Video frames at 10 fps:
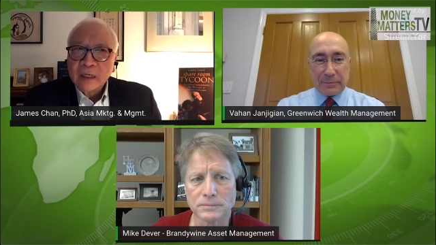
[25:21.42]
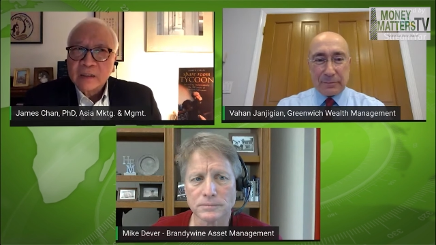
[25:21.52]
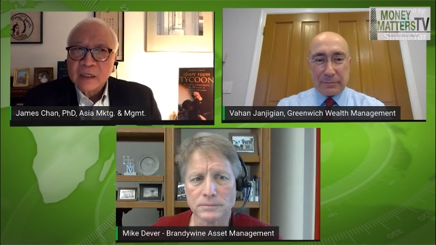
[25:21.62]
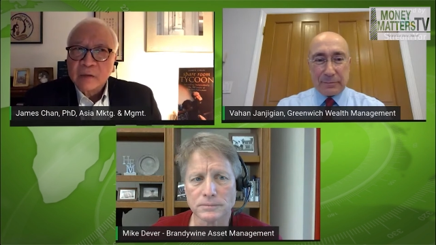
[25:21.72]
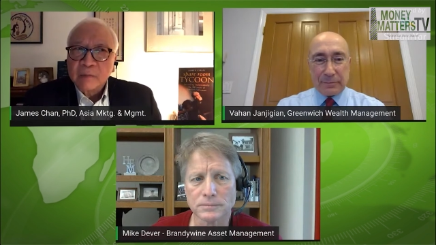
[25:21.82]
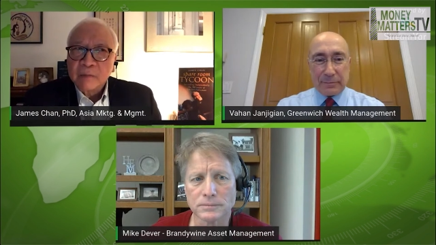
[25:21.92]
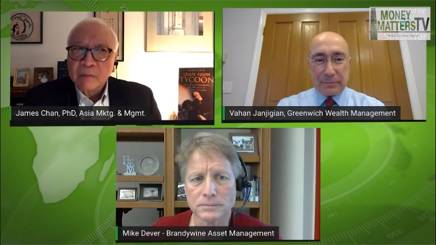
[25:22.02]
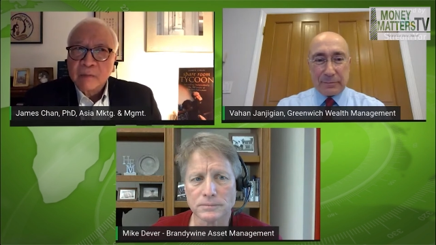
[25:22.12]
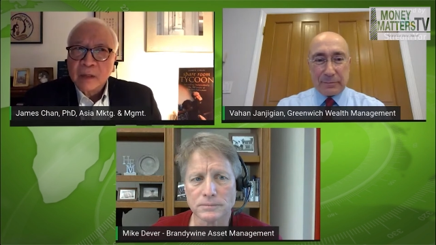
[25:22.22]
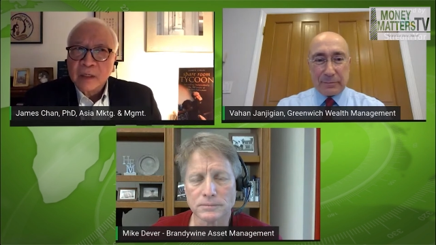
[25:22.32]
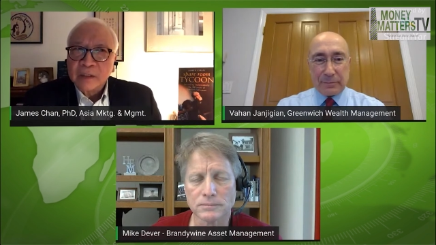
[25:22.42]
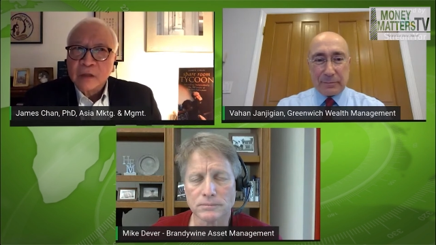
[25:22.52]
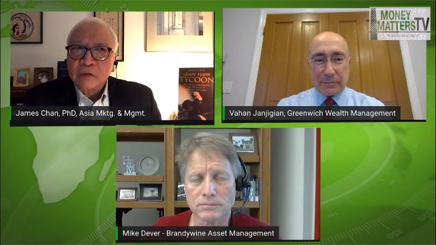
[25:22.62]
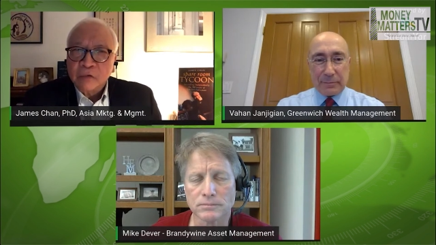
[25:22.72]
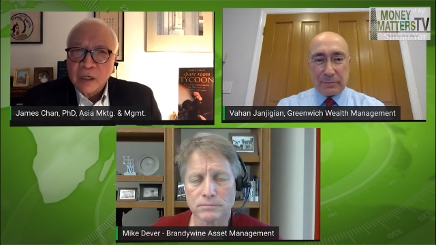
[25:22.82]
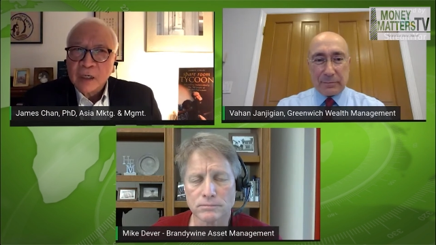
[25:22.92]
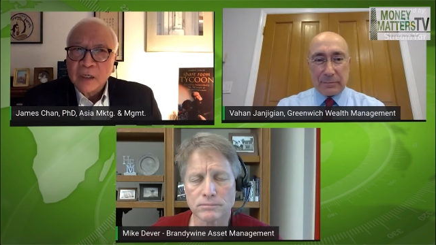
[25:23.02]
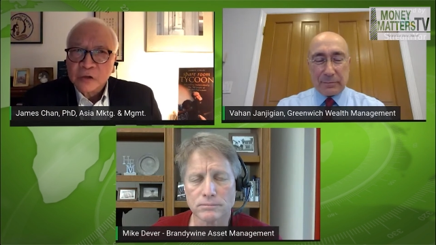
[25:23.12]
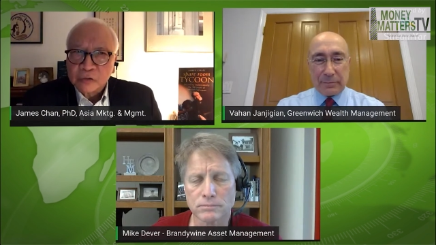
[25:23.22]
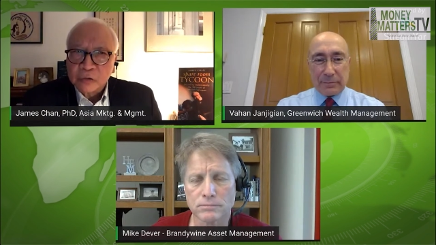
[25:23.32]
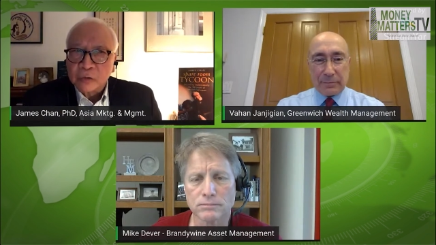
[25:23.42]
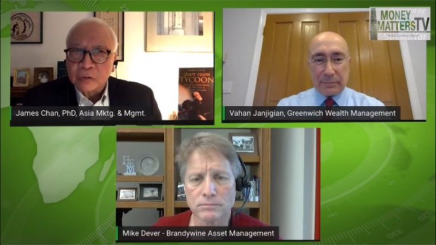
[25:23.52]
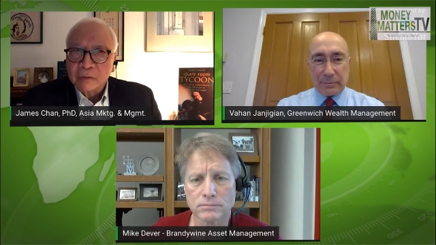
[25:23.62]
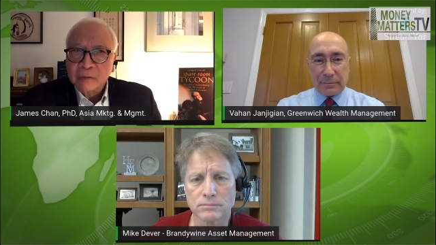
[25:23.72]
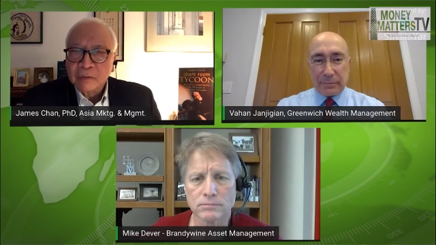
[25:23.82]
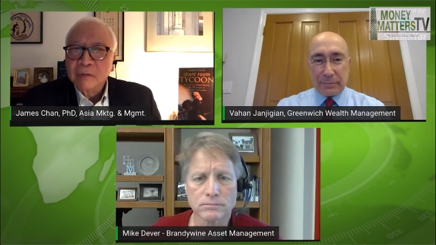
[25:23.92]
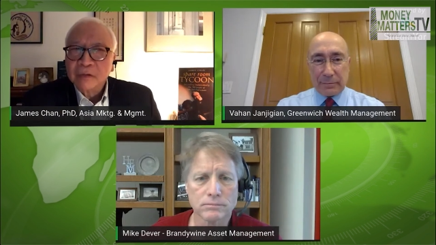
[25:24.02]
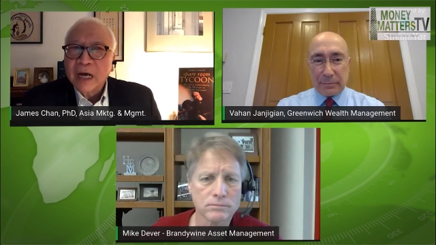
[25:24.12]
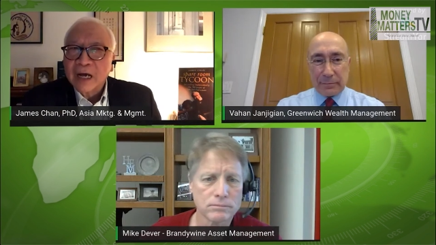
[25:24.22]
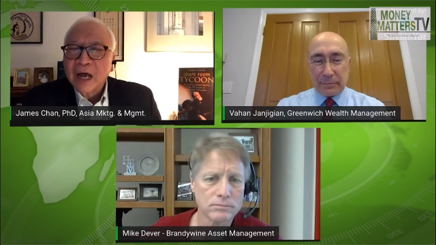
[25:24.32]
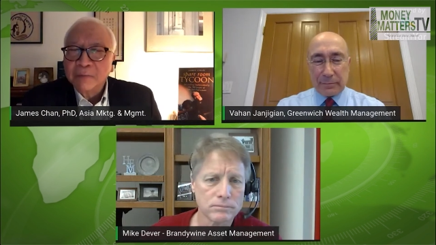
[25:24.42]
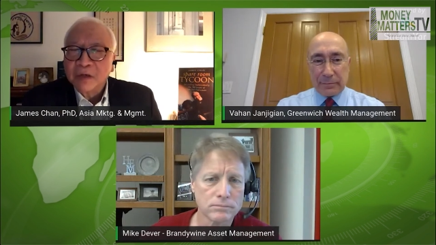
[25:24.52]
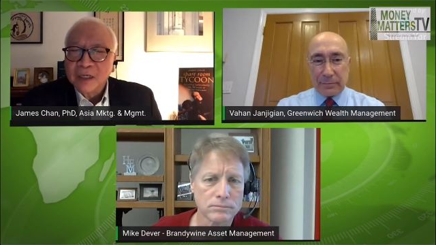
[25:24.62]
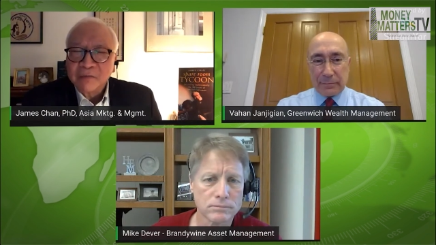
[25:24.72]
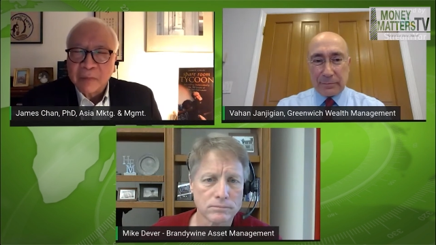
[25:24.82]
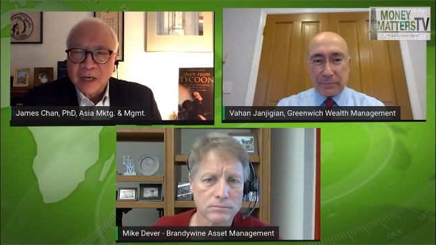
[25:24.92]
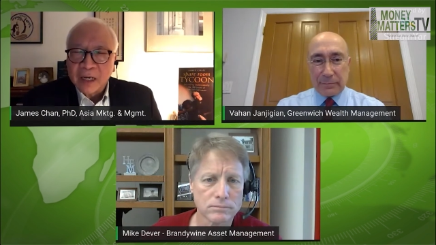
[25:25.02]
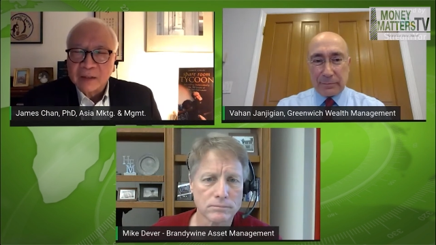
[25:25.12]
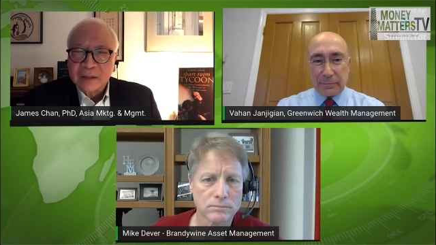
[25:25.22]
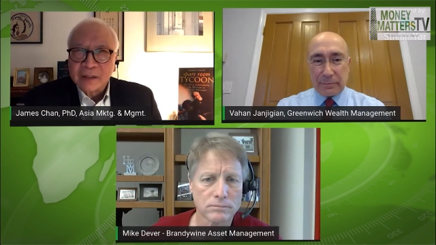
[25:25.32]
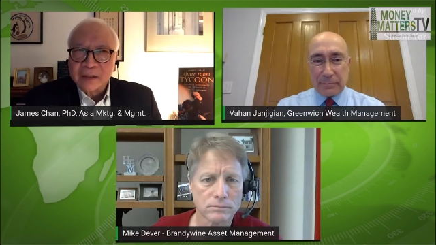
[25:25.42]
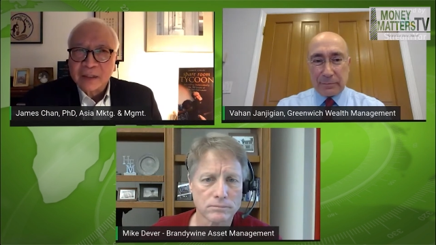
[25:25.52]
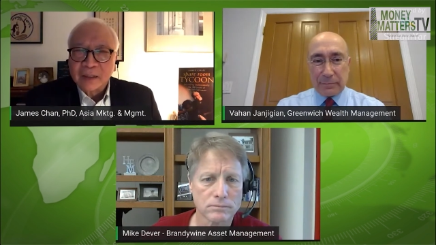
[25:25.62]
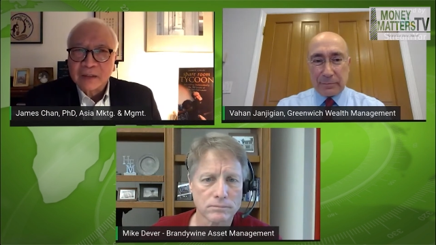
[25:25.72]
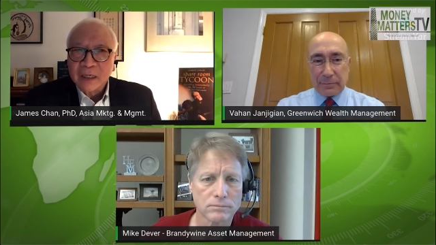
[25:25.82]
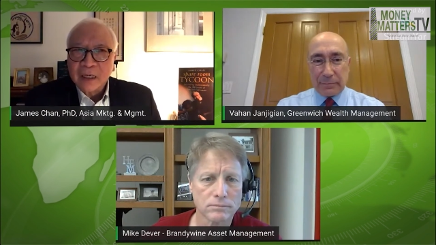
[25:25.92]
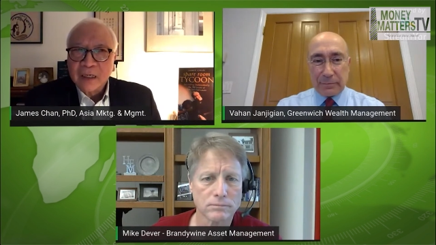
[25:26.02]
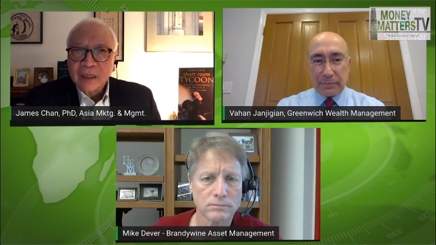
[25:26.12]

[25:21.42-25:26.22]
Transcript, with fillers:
Speaker 1: Does it is it really true? Which I, I believe my answer is yes.